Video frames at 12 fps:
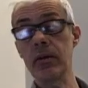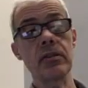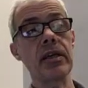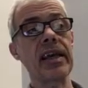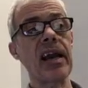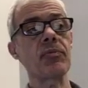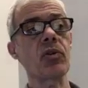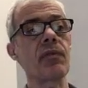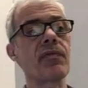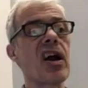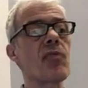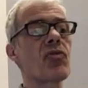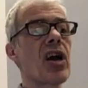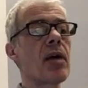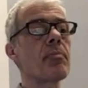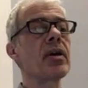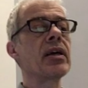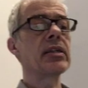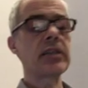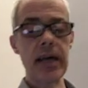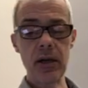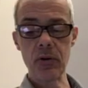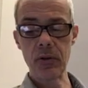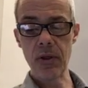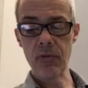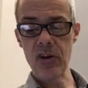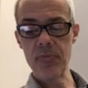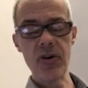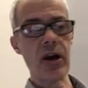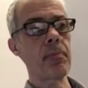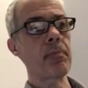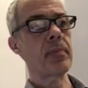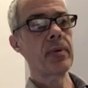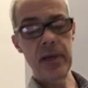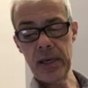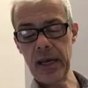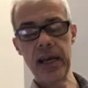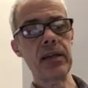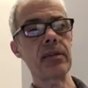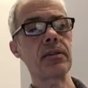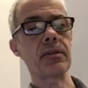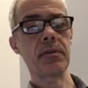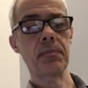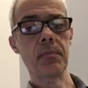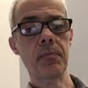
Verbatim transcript: So capped on the 5 prime, tailed on the 3 prime ends.